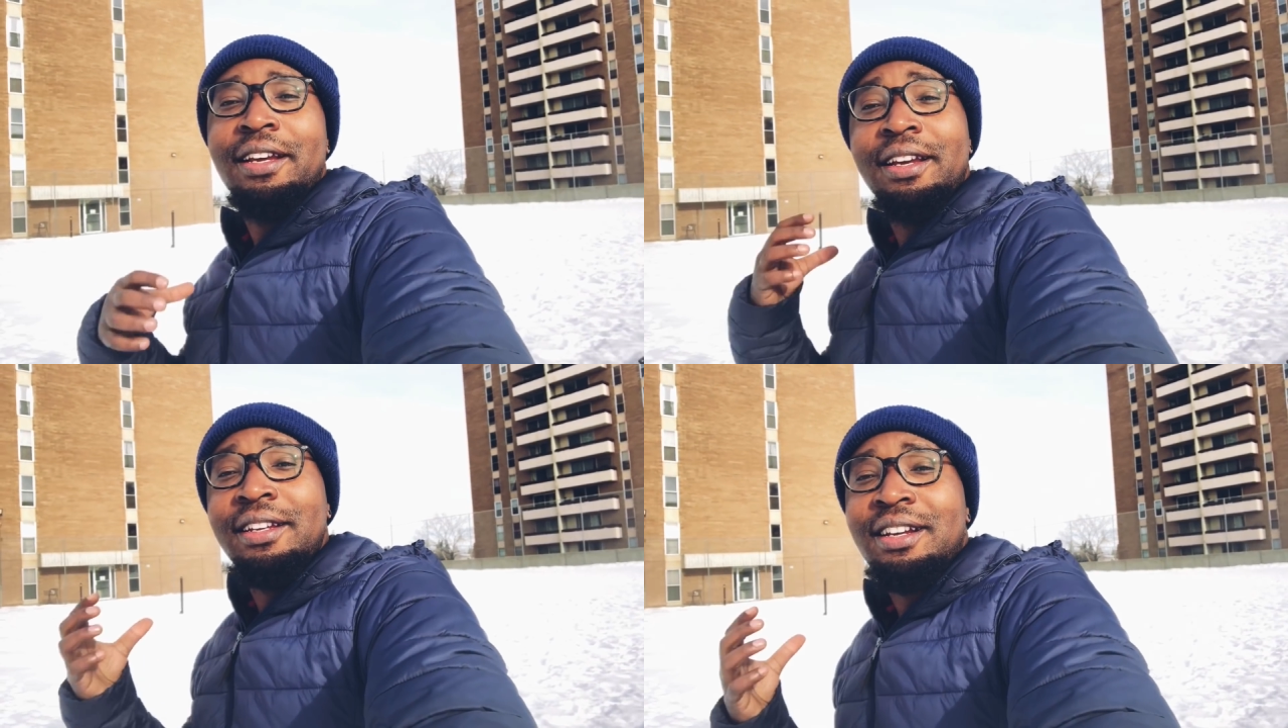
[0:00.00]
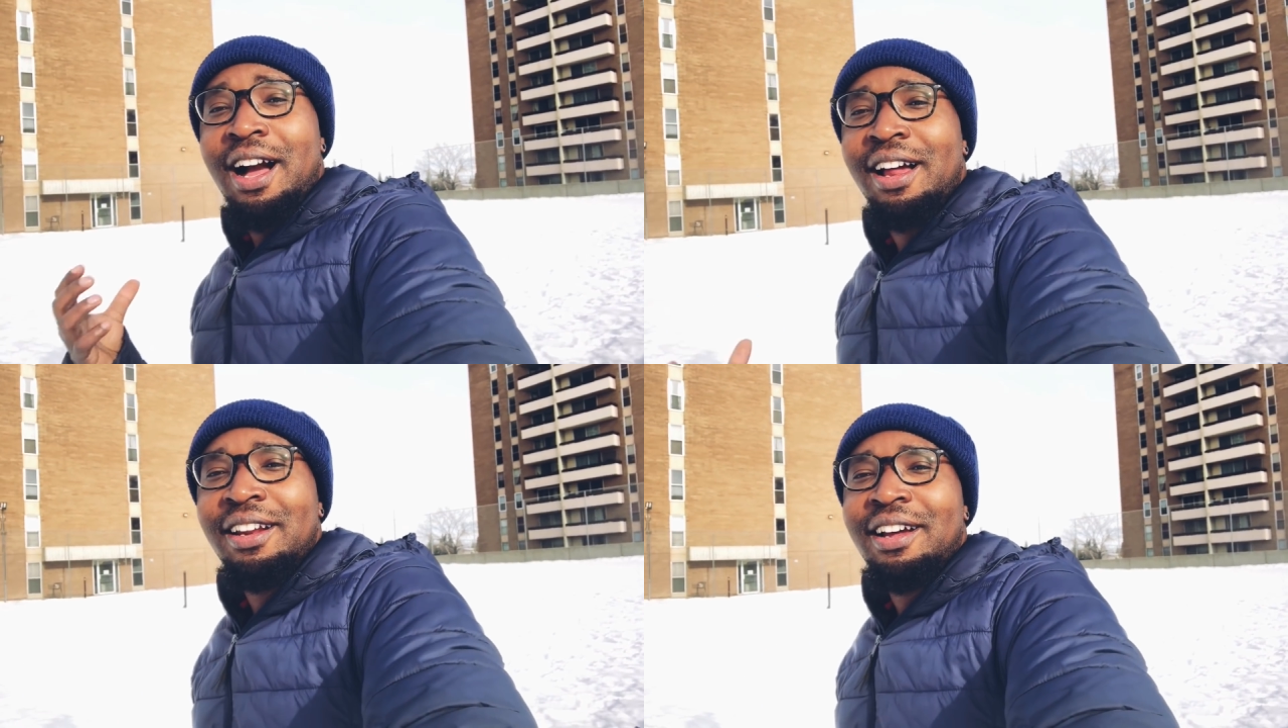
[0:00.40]
In
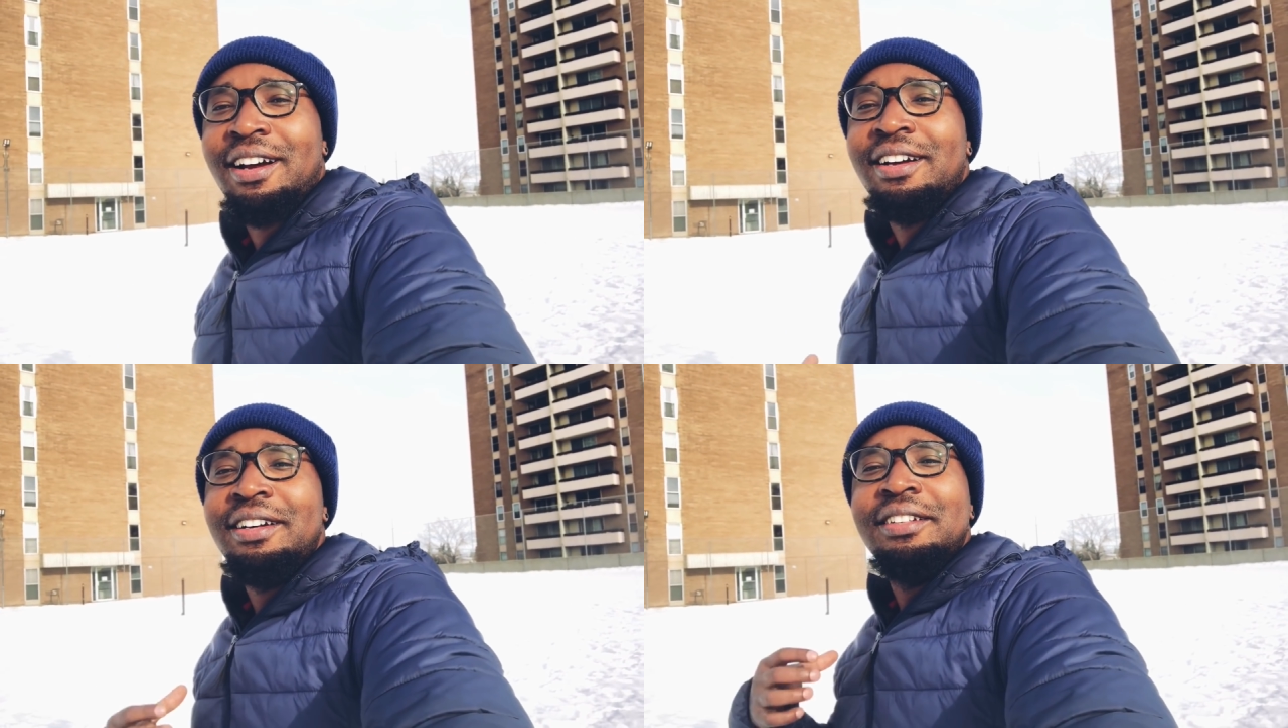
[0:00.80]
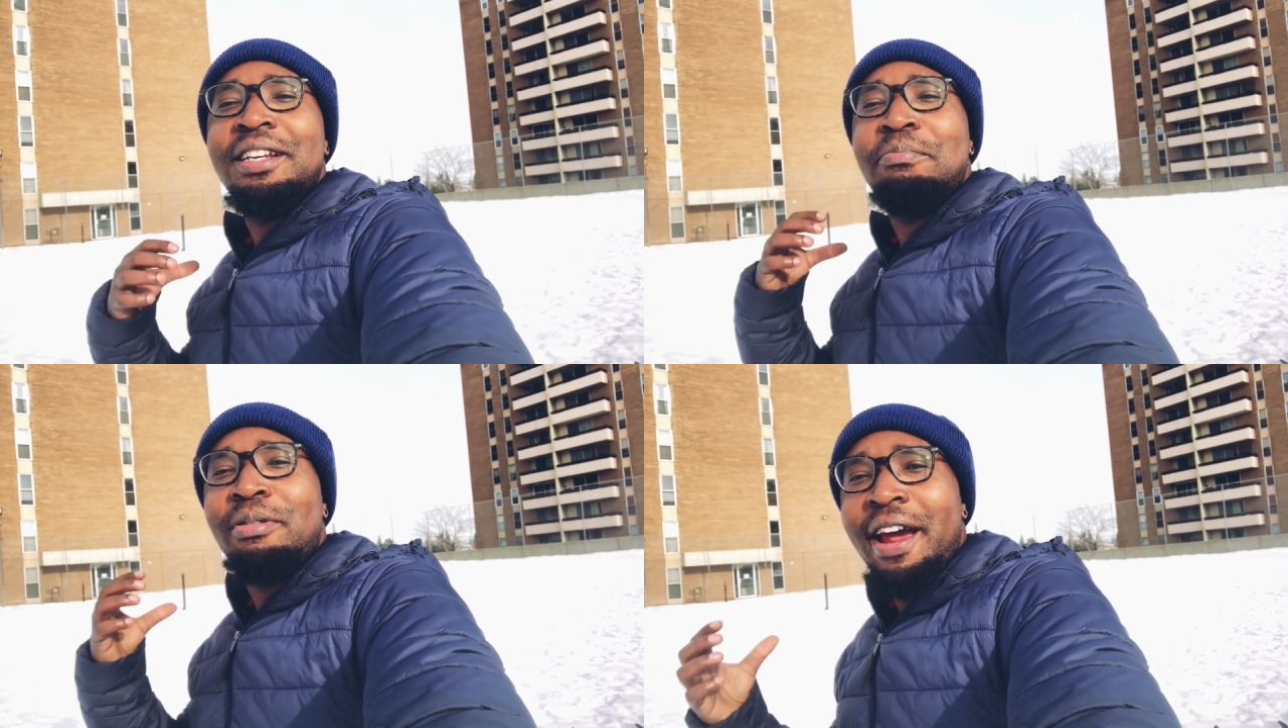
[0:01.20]
Canada,
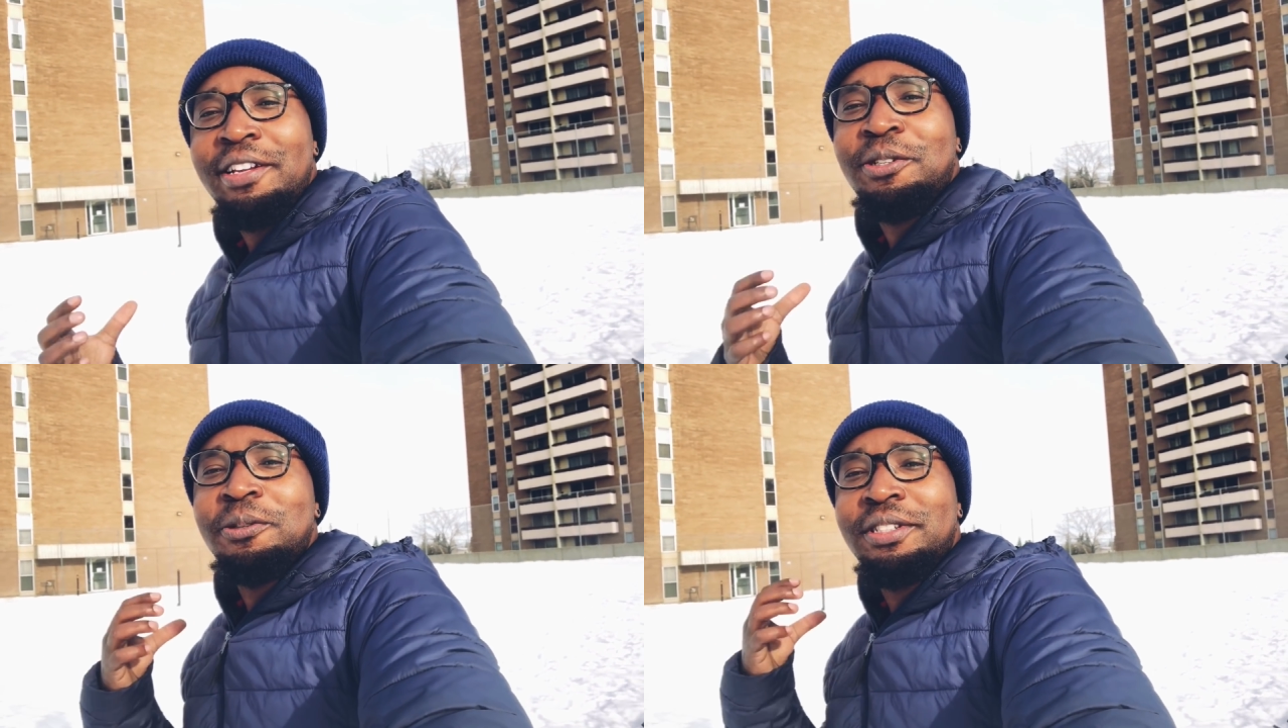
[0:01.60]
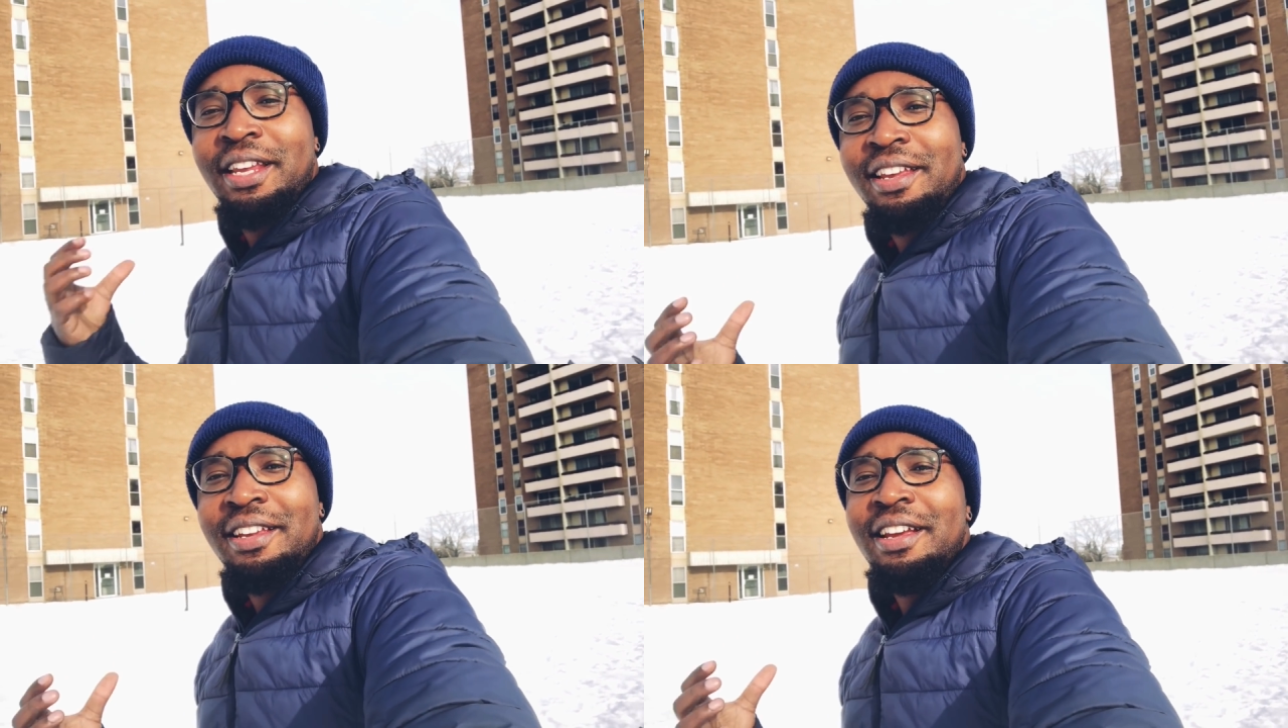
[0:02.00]
the price you
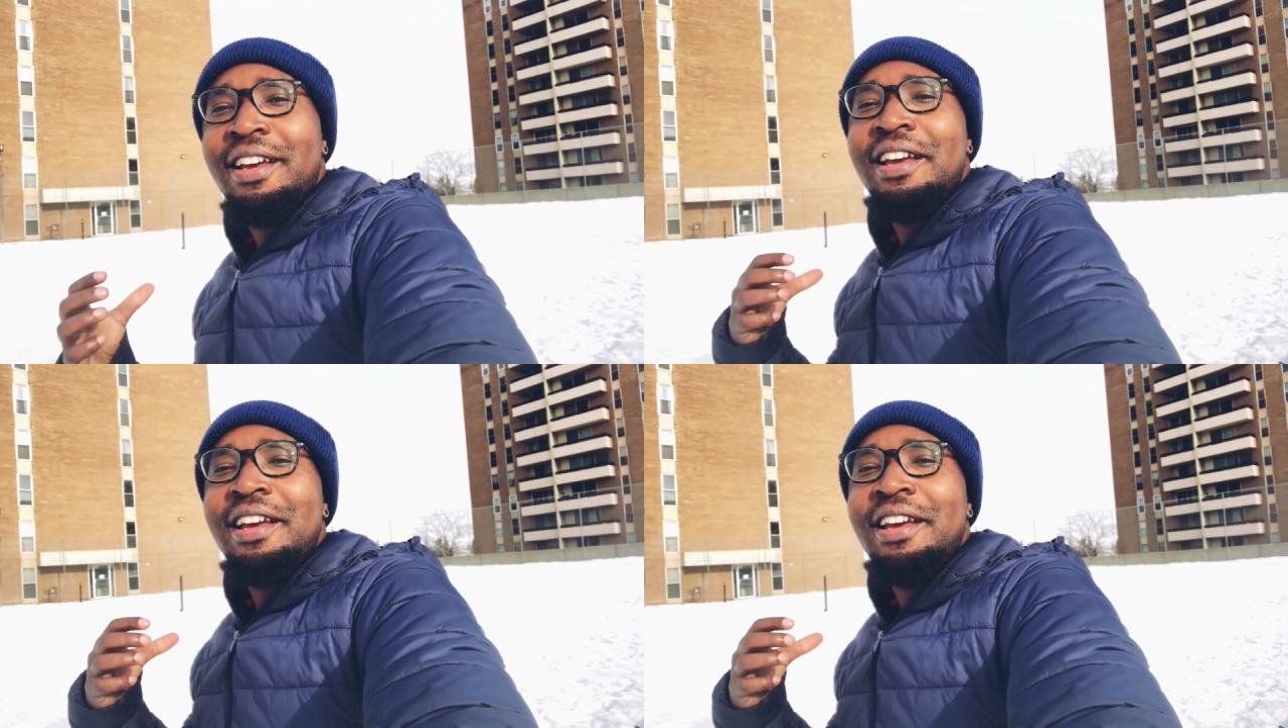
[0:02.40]
see